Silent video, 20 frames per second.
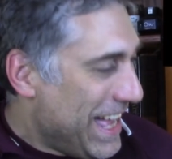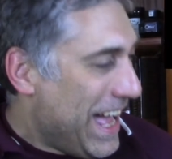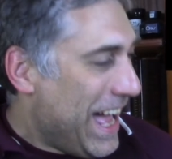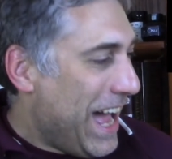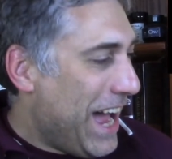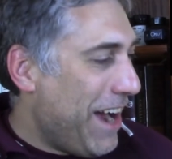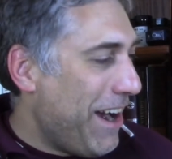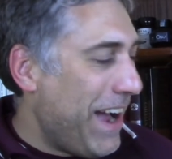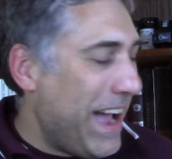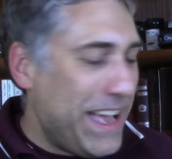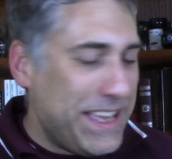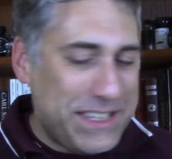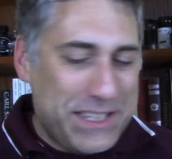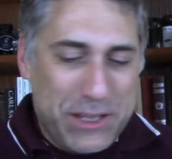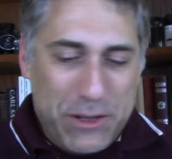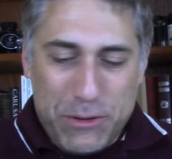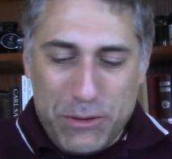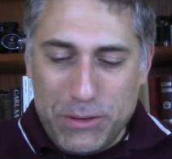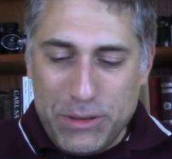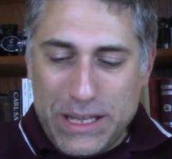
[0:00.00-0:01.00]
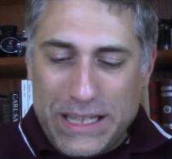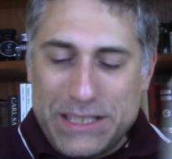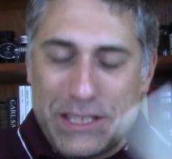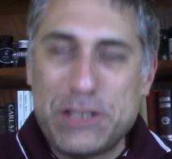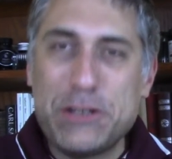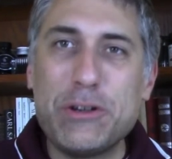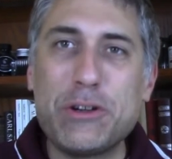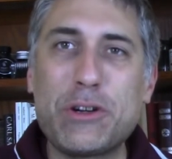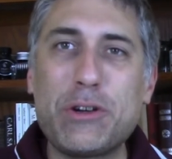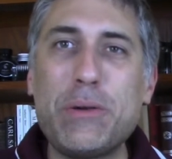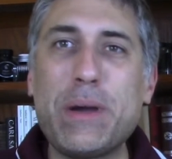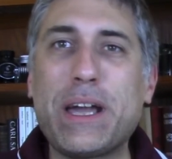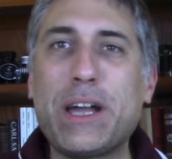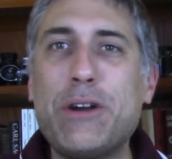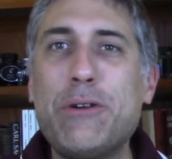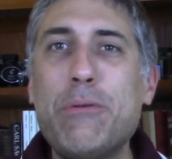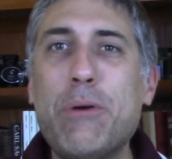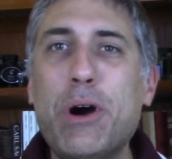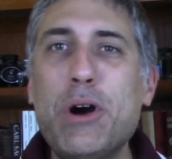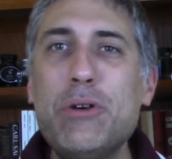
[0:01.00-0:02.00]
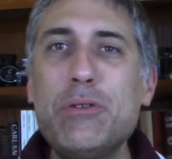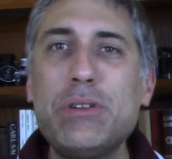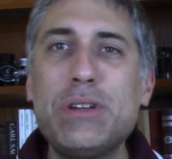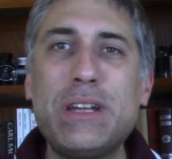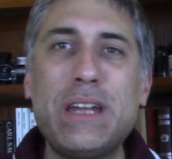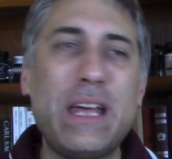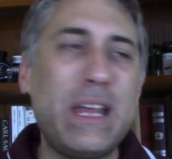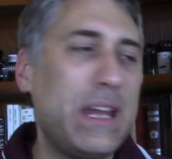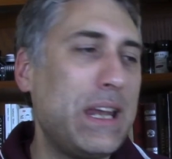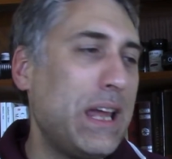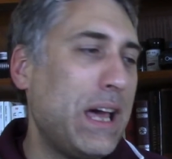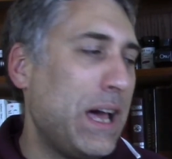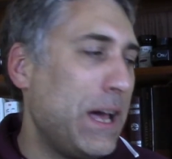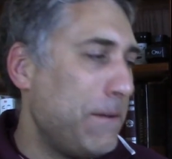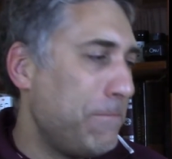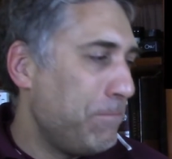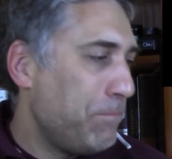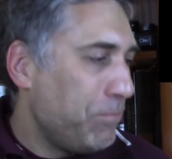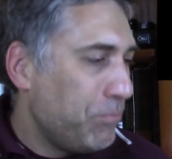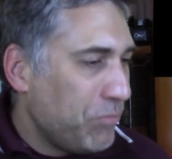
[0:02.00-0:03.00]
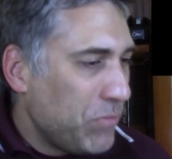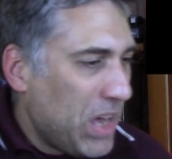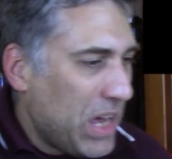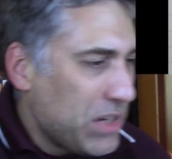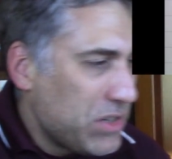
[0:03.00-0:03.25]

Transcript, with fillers: All right, so let's do a quick quote, and then uh, I'll